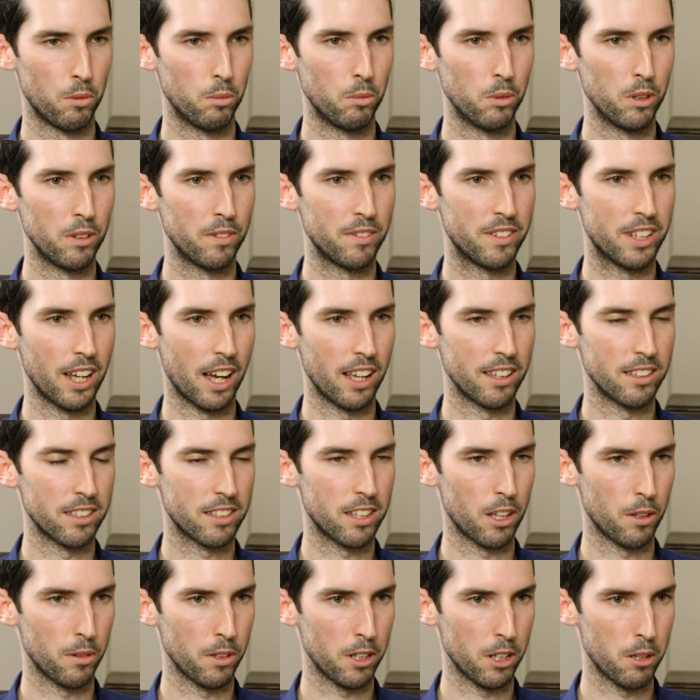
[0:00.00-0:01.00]
would have done
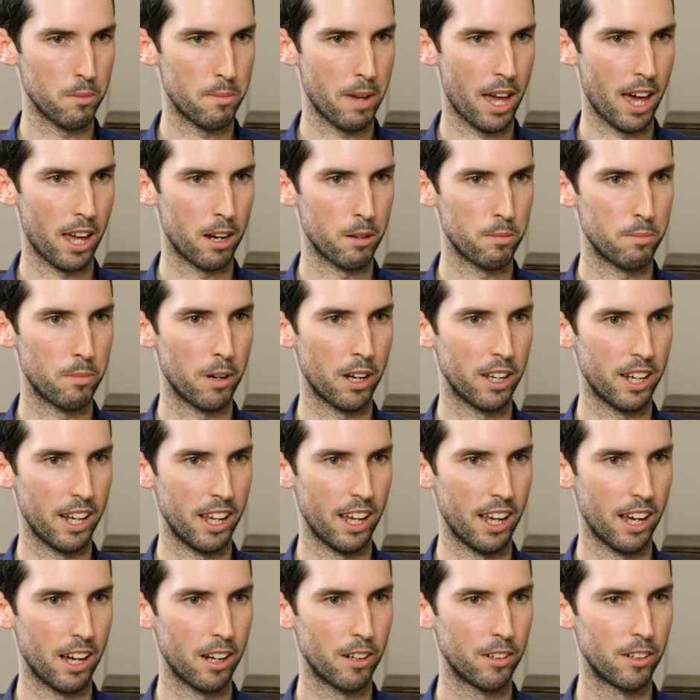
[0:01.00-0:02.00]
something about it by
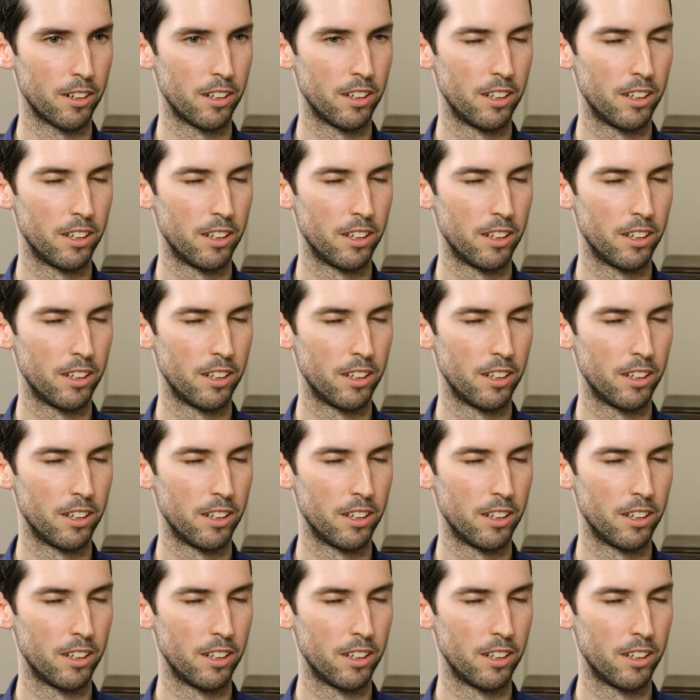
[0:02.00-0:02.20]
now.